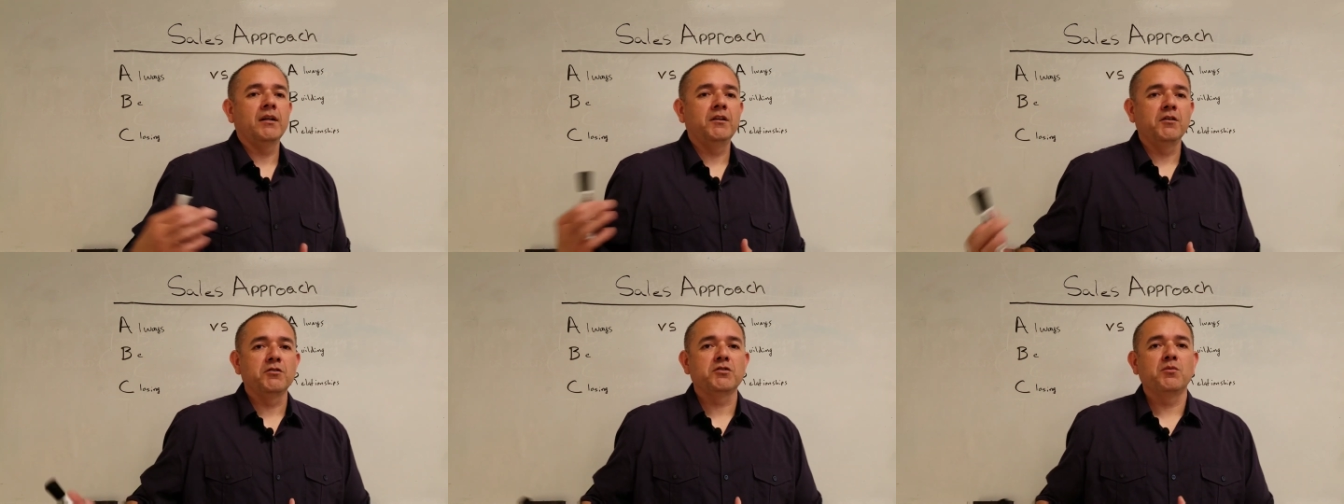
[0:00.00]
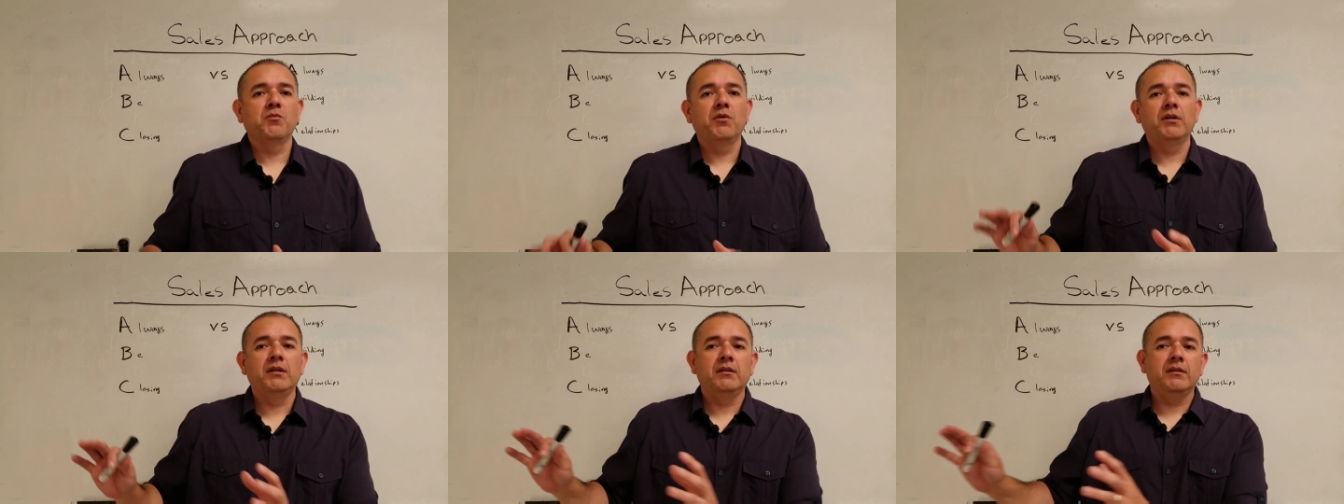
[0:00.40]
I know
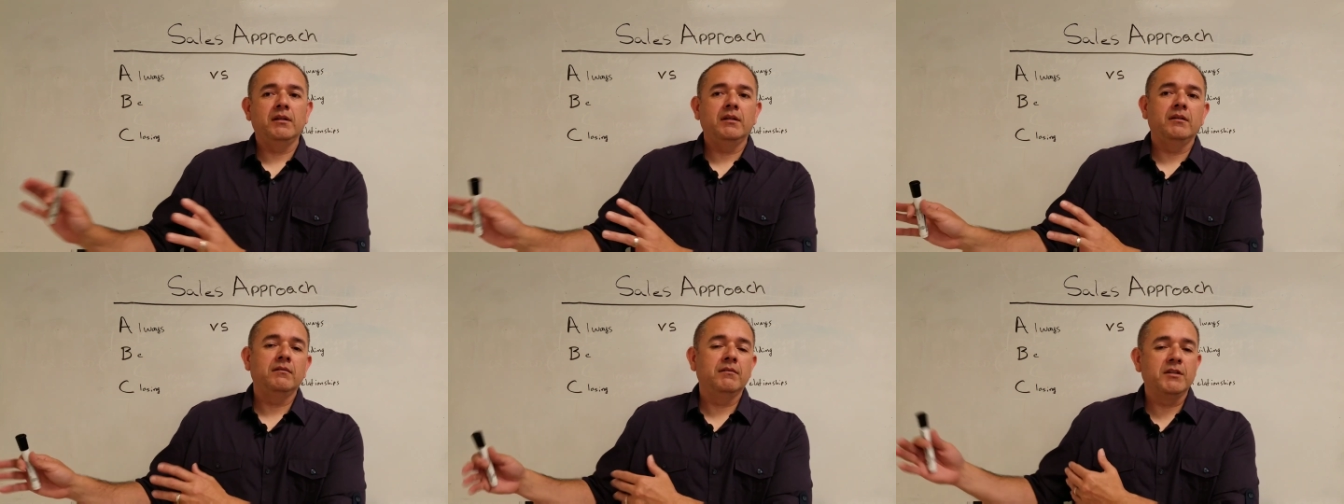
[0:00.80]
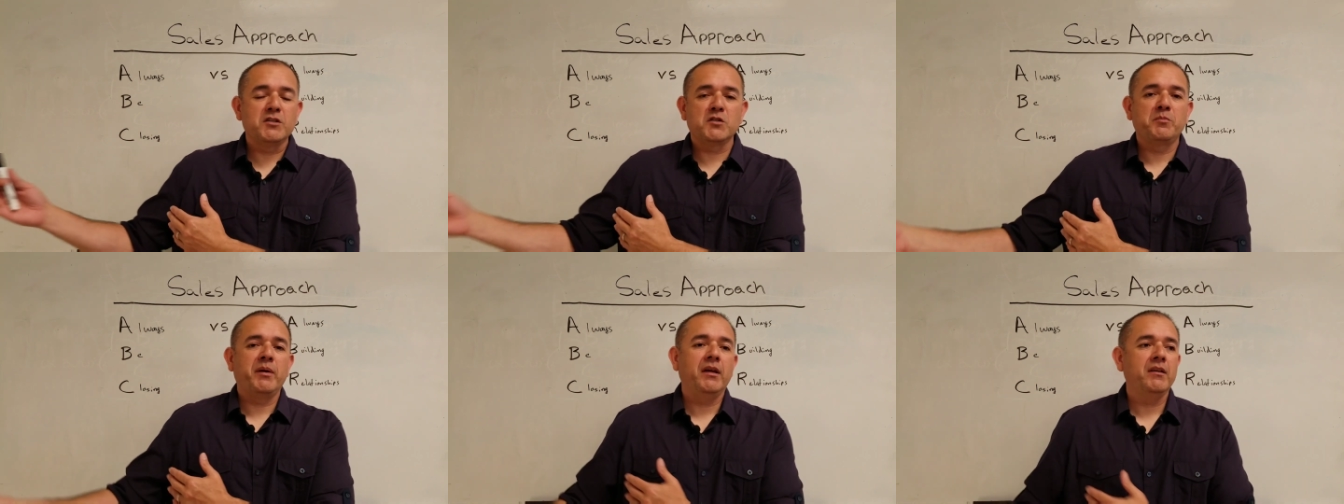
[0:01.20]
someone in
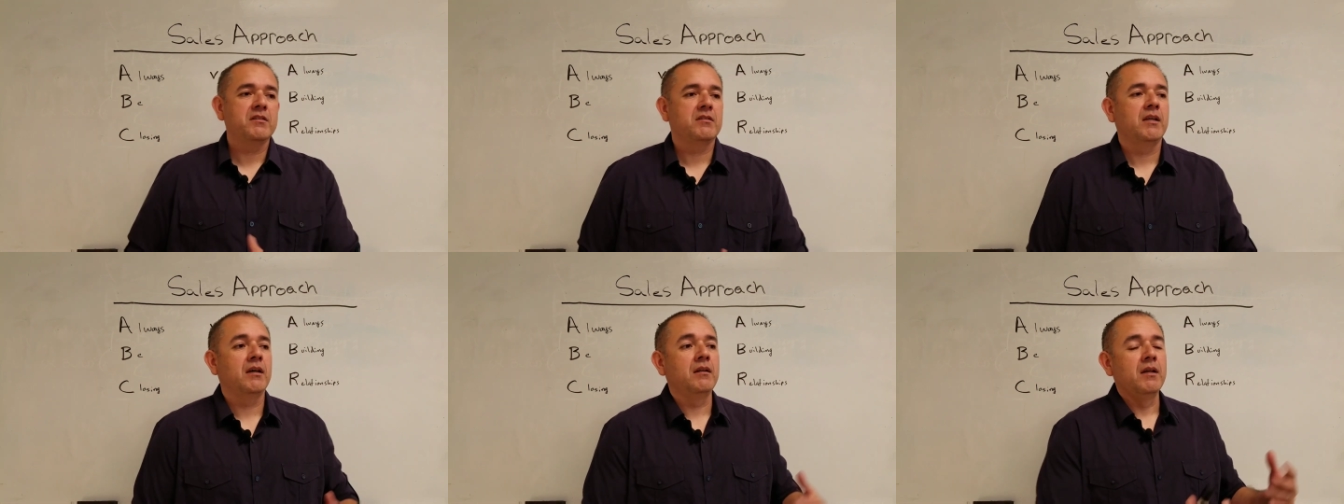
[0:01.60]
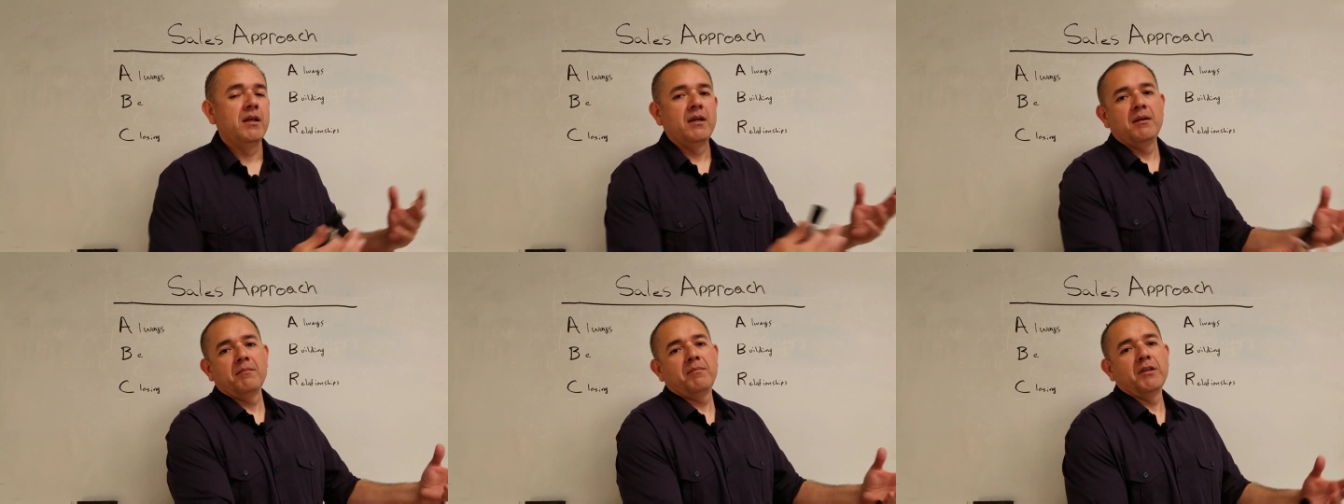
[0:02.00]
this space that,
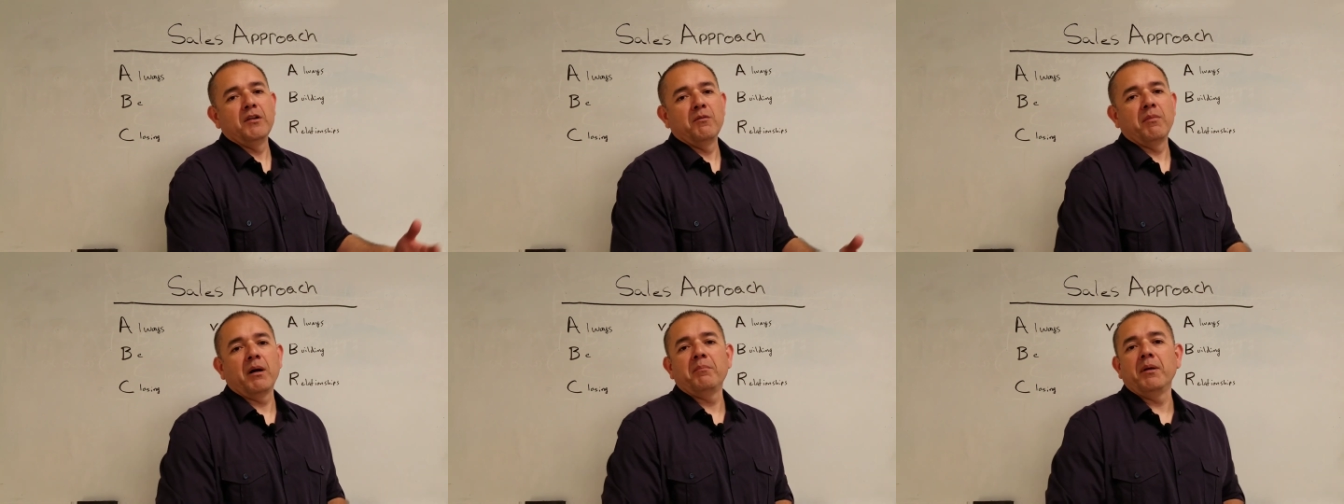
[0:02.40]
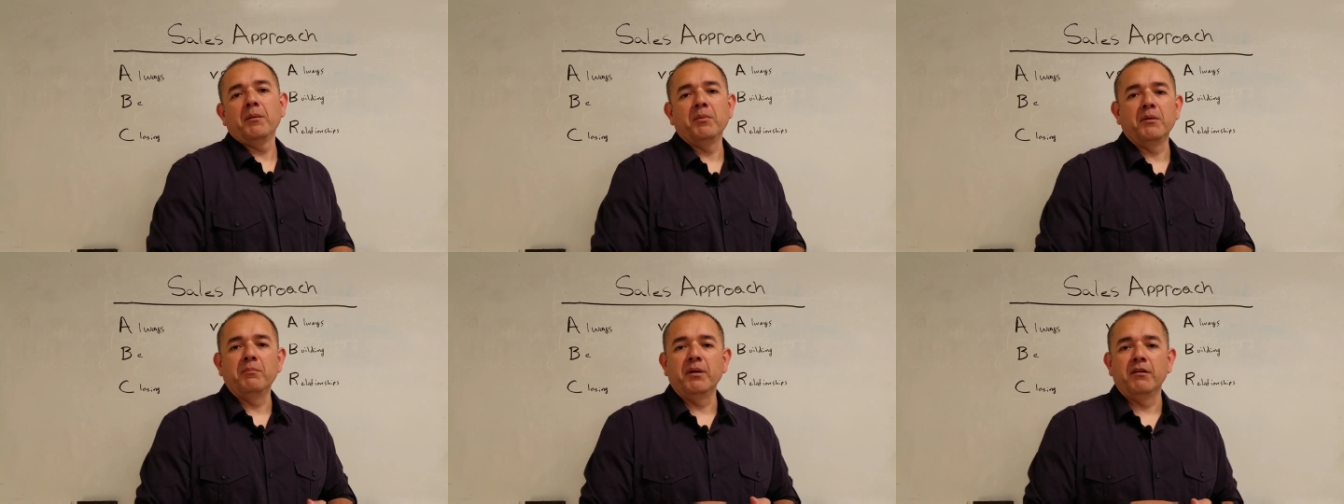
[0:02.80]
might be
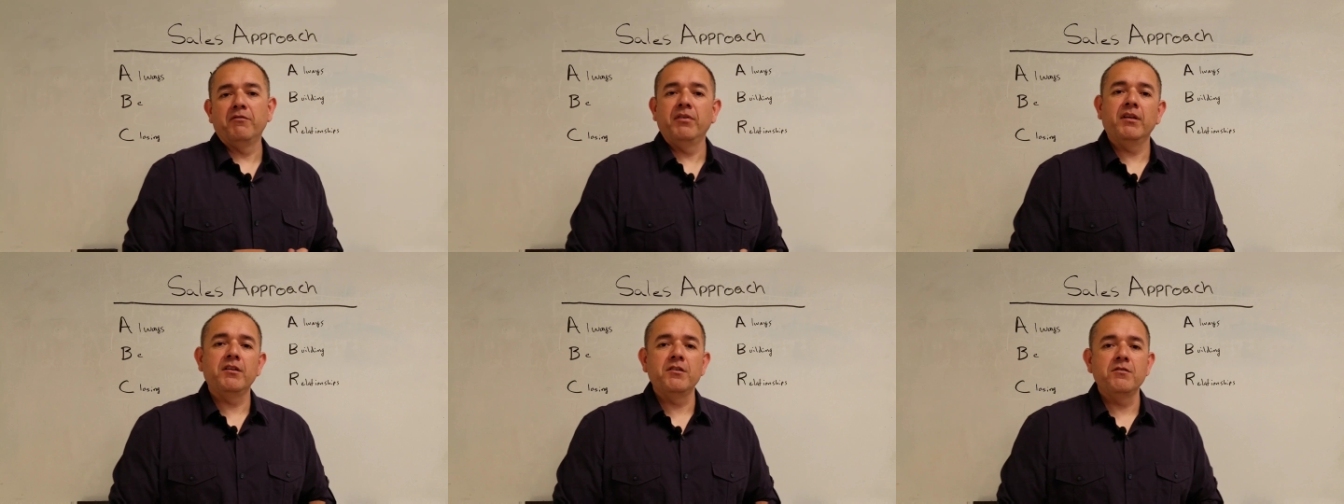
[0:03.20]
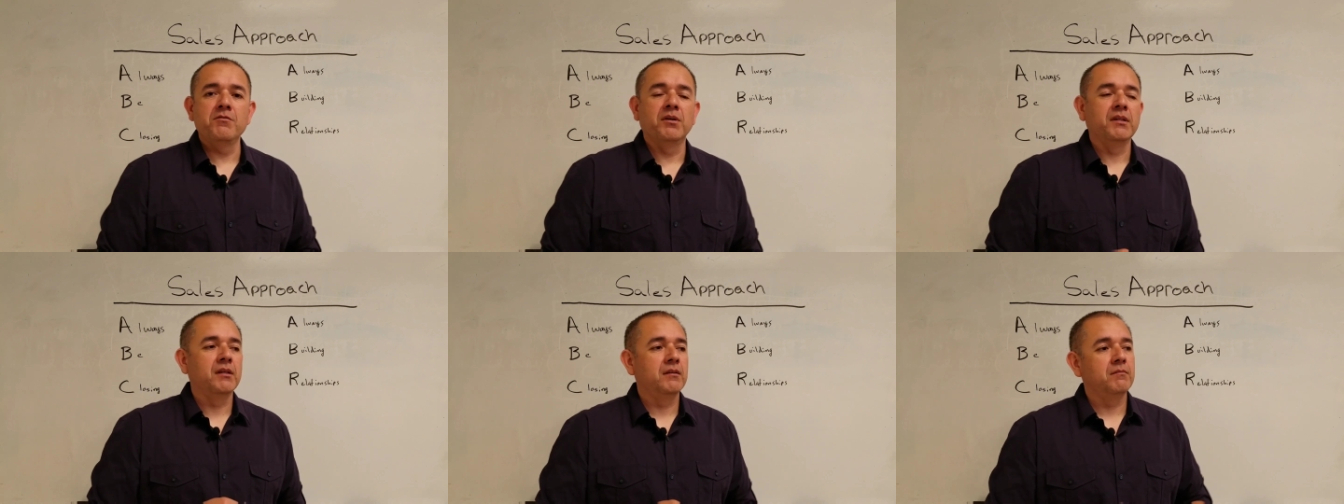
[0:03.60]
able to benefit
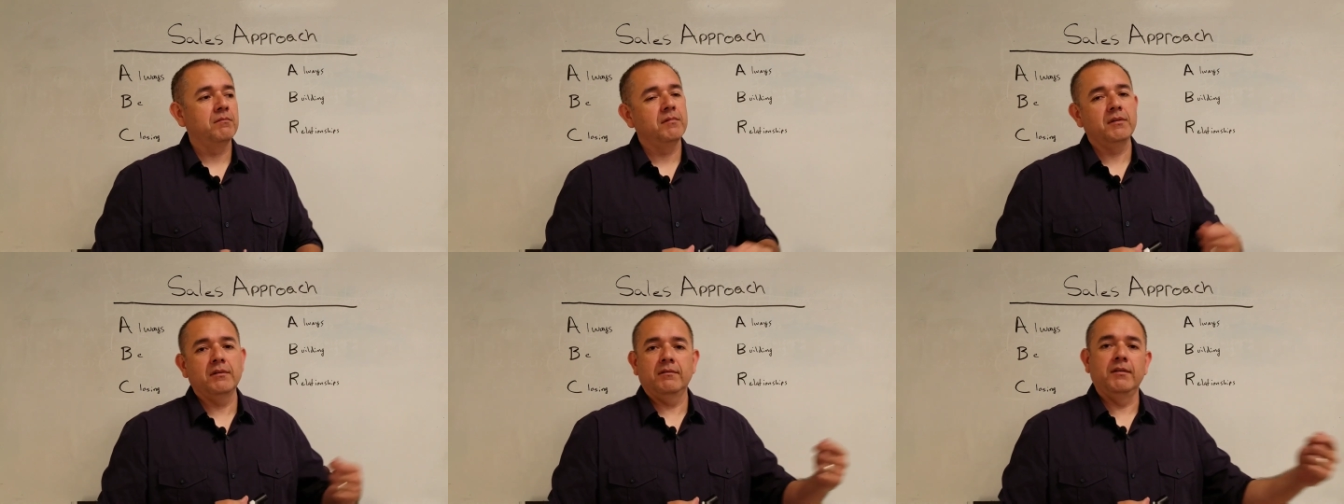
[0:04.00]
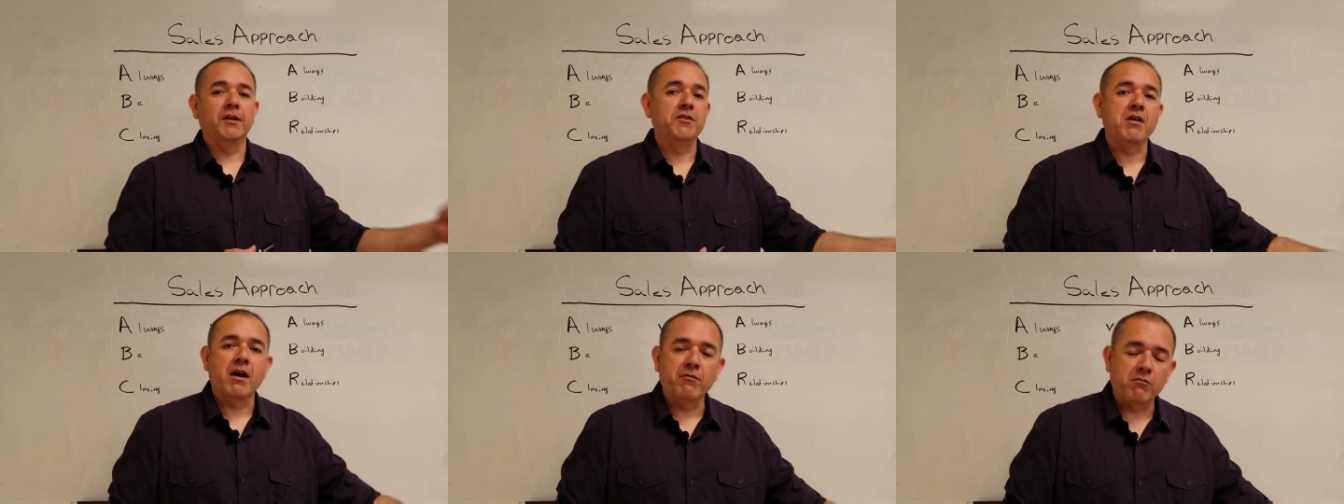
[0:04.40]
you. And then
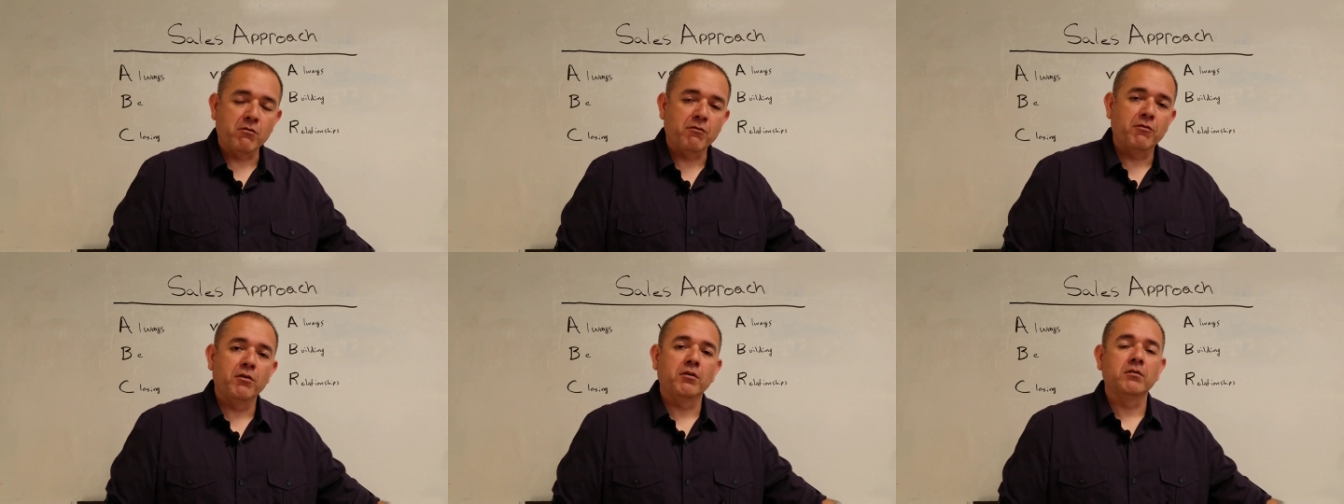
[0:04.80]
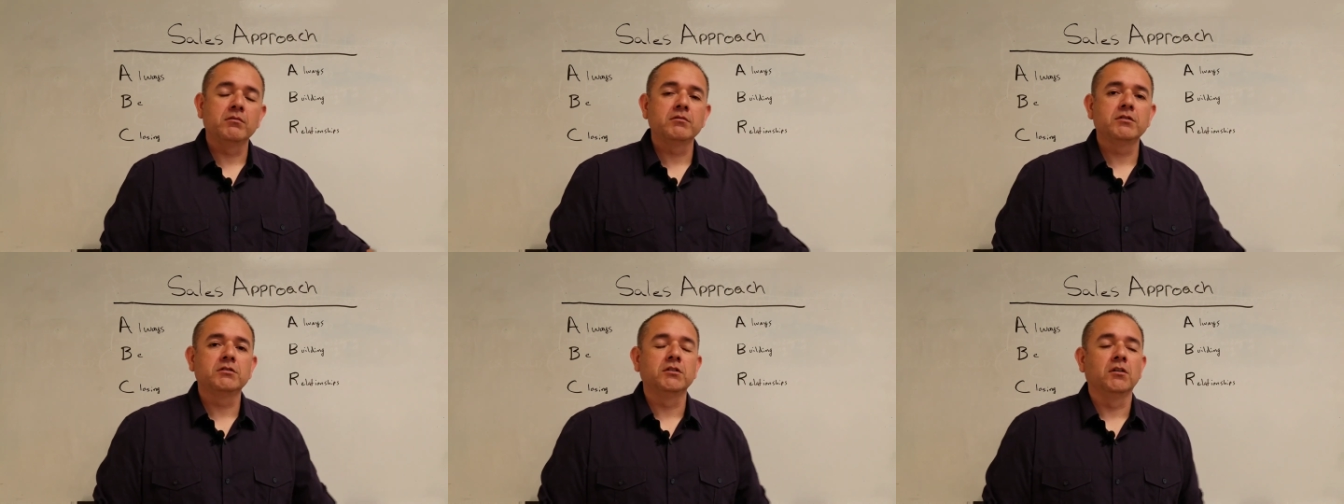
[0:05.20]
there you have a
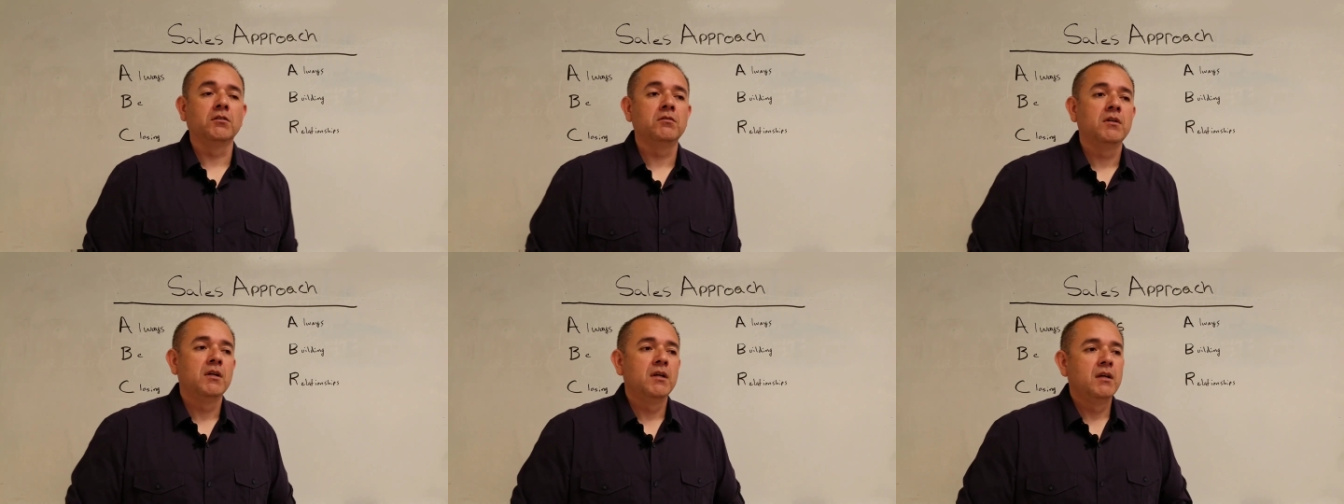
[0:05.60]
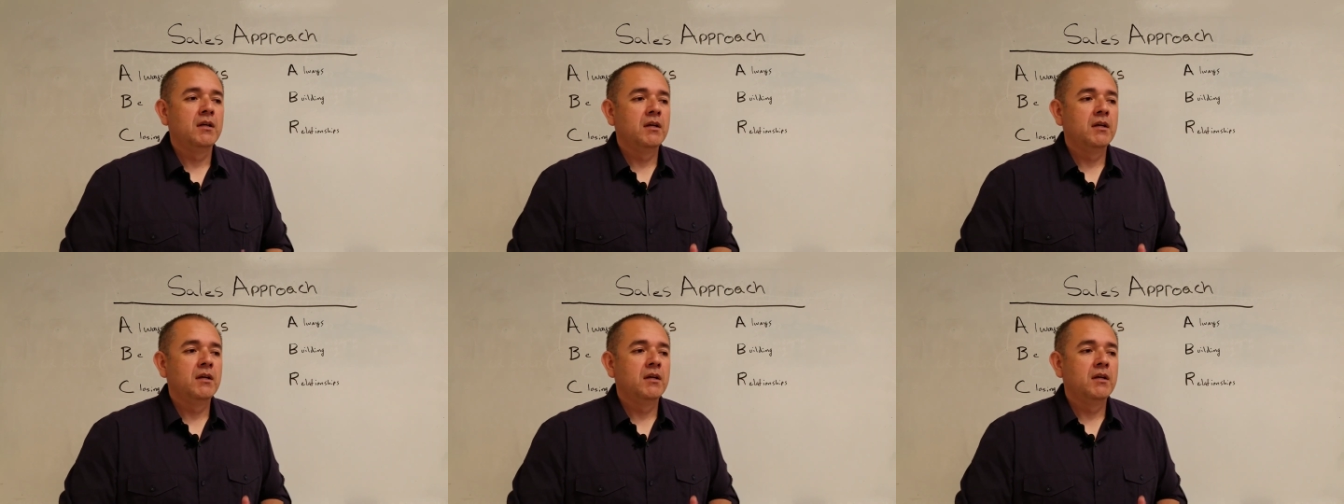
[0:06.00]
referral. So,